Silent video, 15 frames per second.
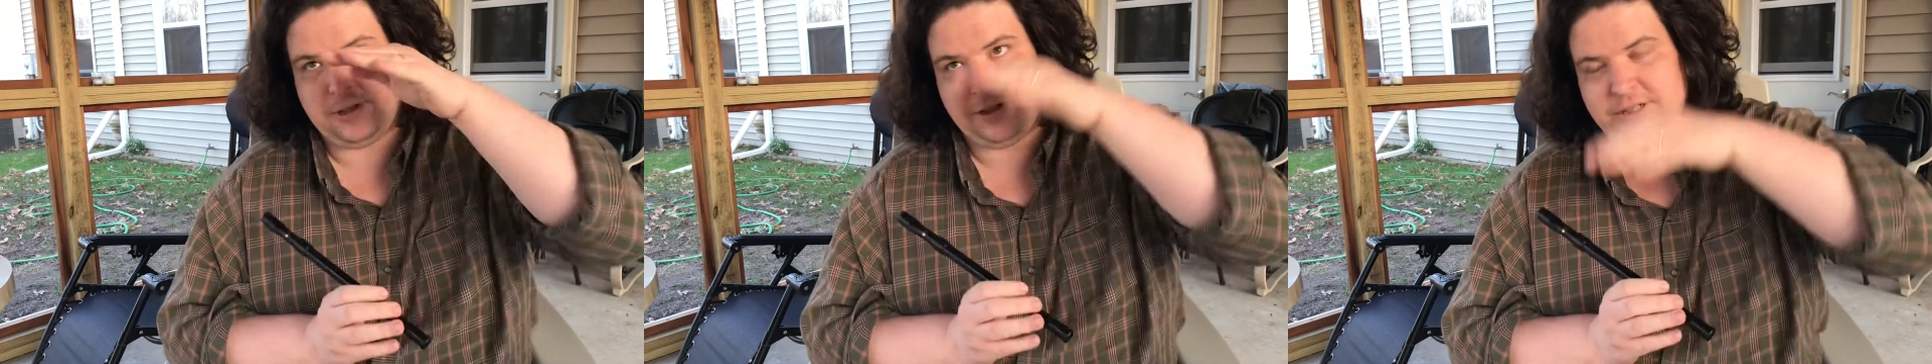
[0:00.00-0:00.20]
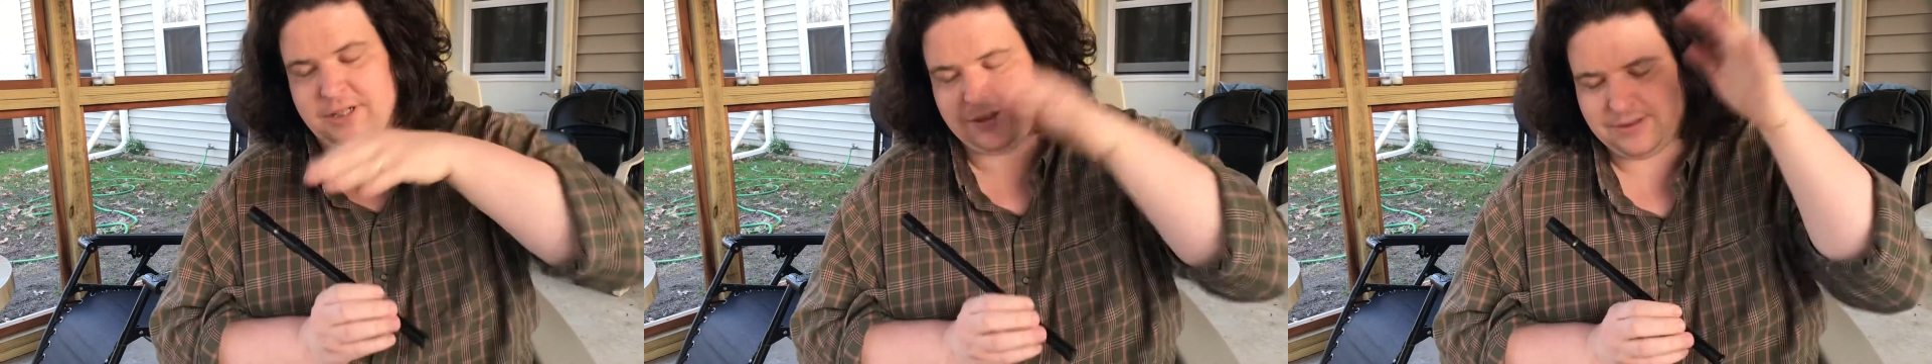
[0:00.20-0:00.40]

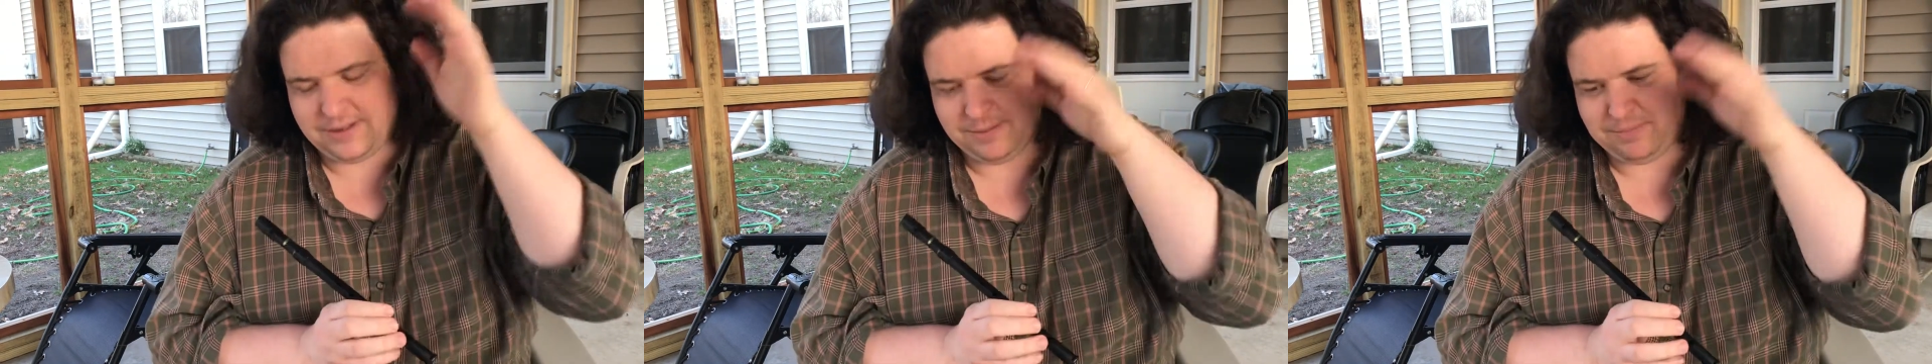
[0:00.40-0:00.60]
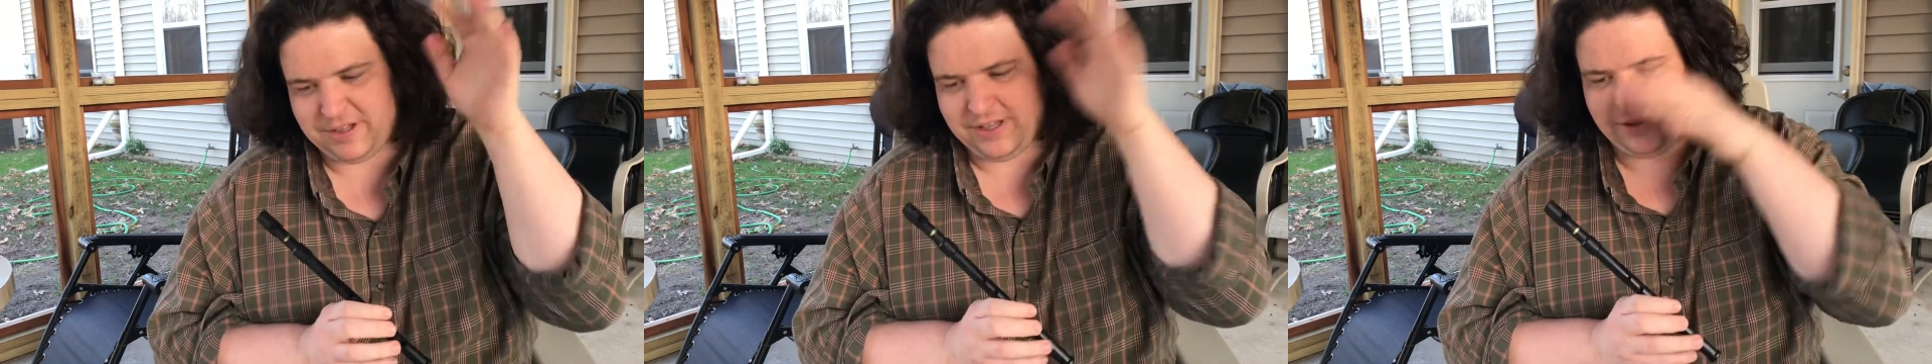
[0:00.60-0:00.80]
to
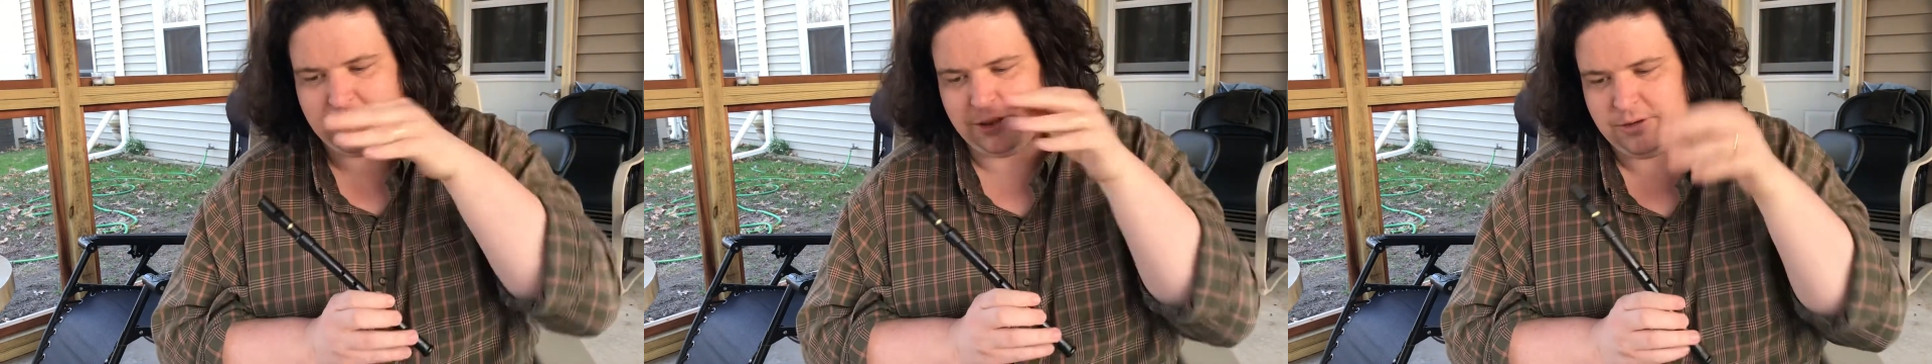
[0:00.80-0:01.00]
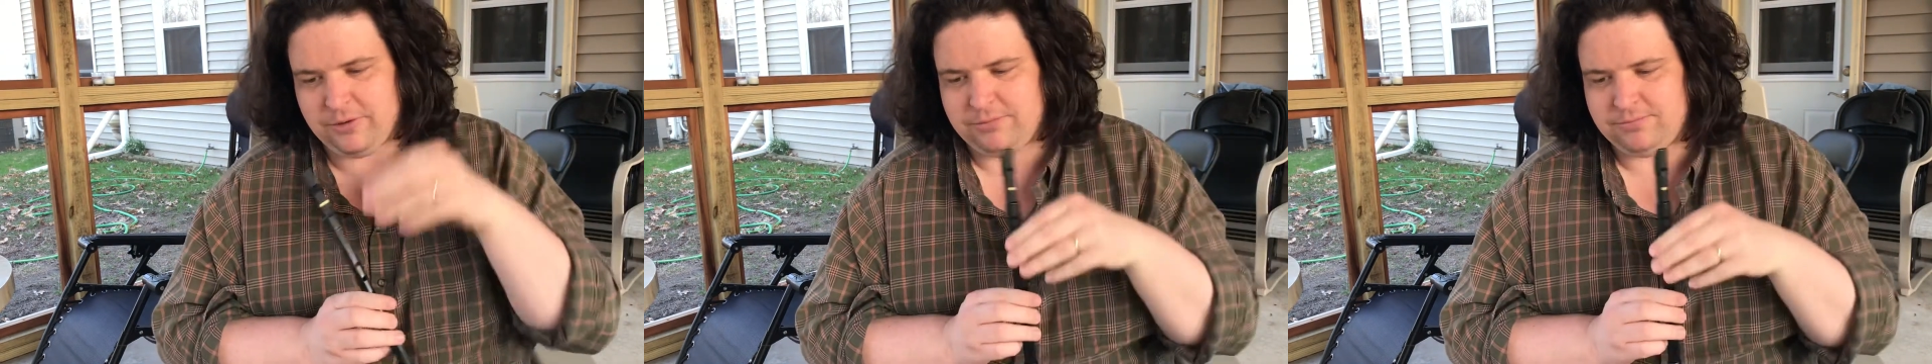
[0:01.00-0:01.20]
play the
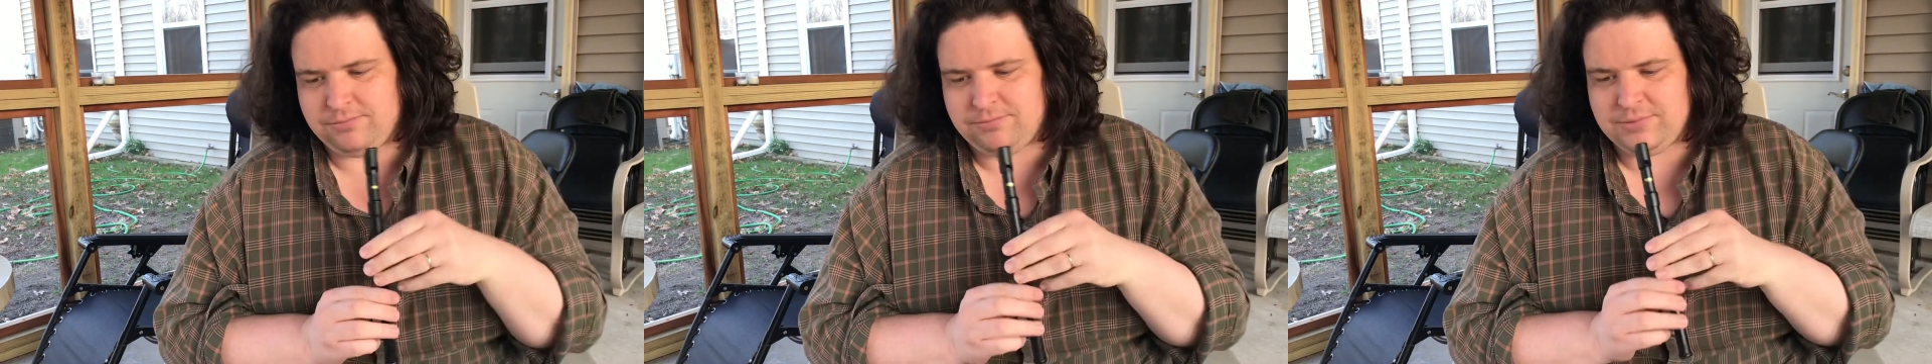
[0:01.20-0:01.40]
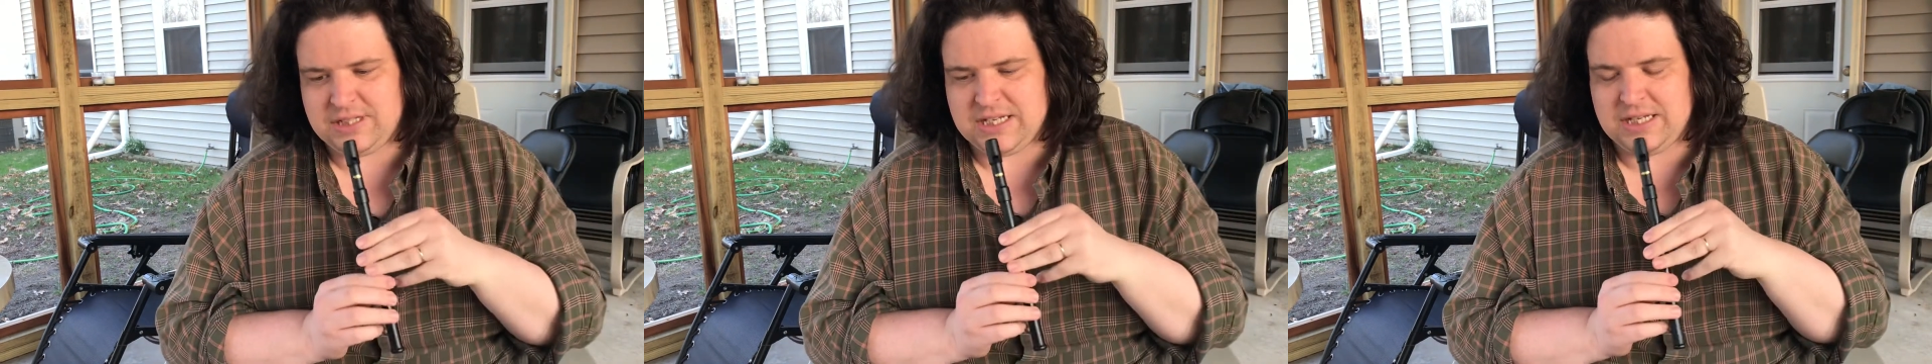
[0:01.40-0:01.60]
low
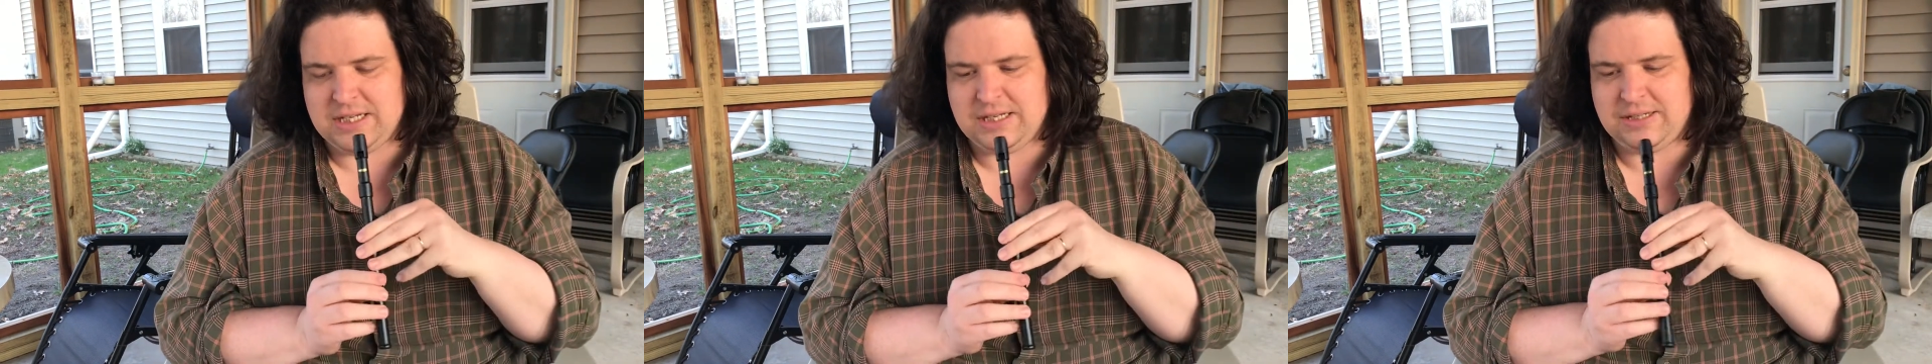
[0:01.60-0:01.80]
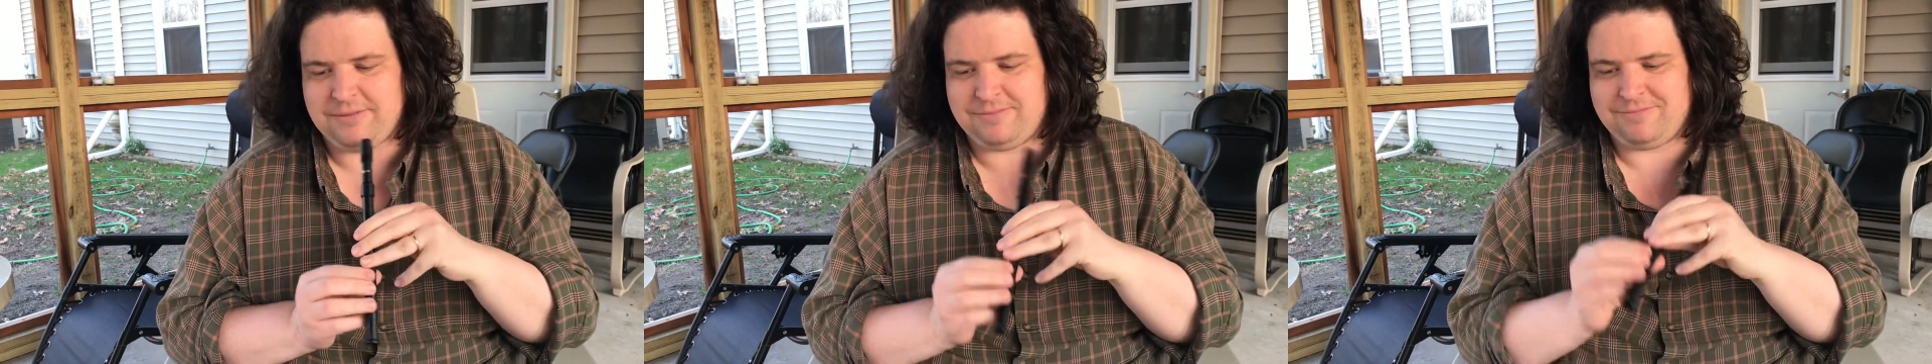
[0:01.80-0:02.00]

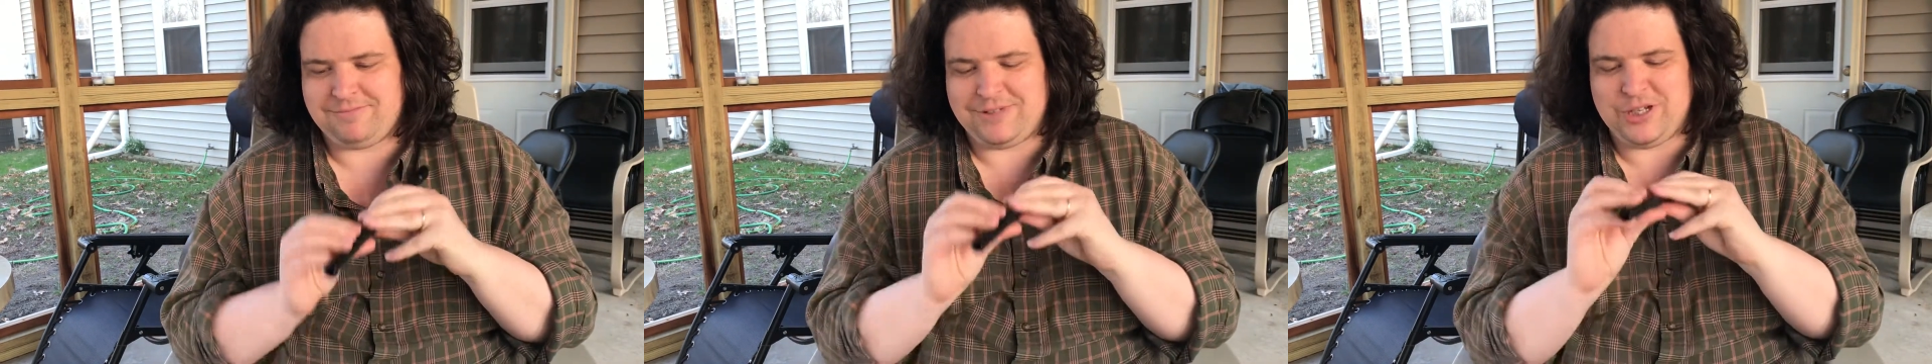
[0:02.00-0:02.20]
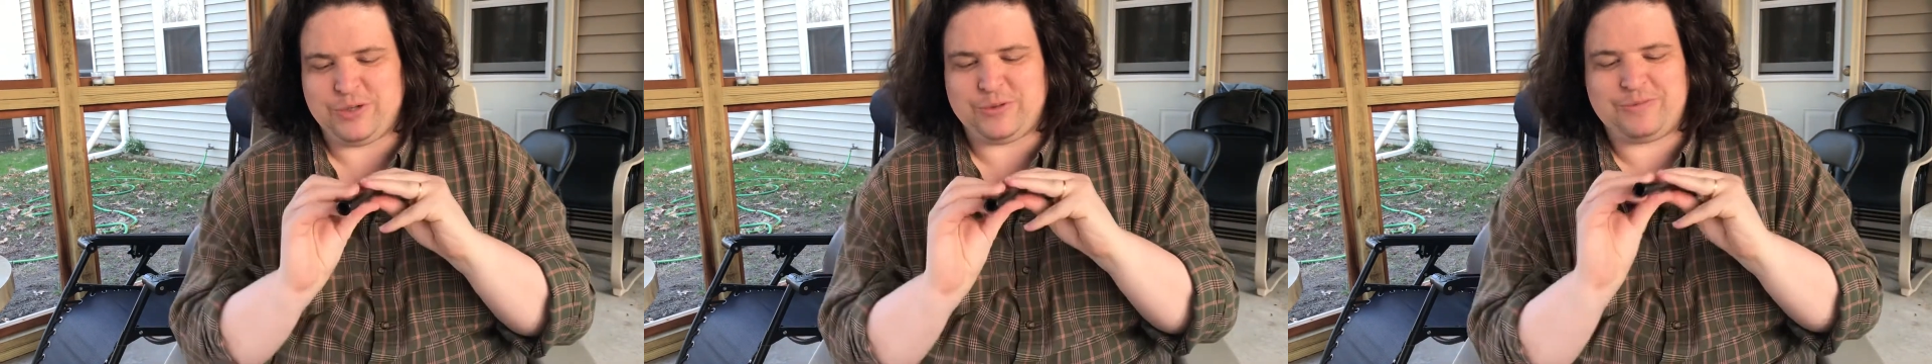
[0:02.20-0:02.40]
D
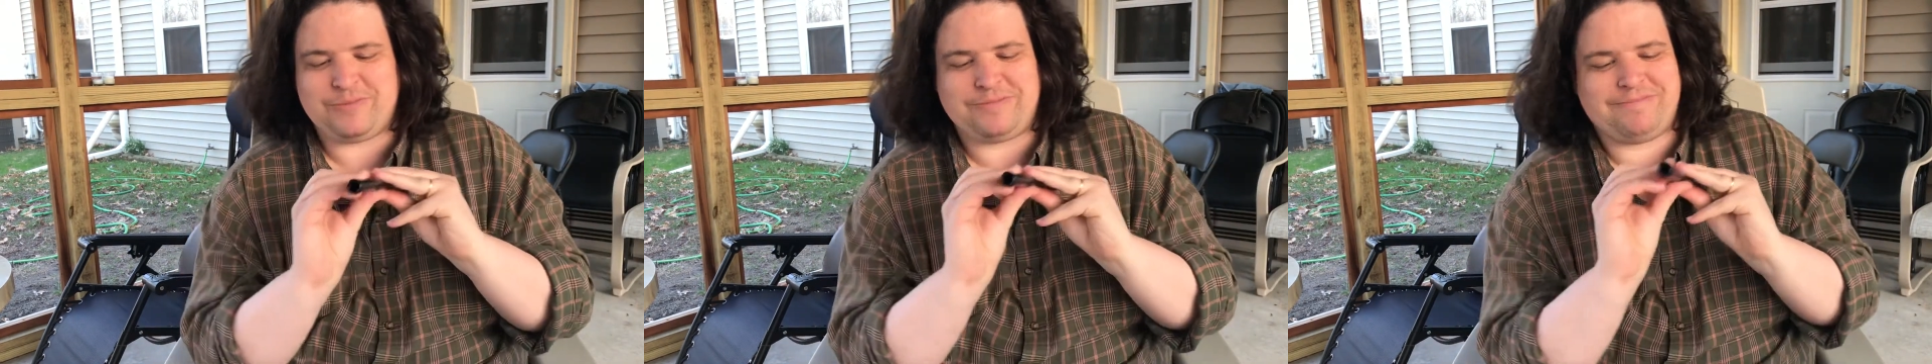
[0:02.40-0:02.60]
note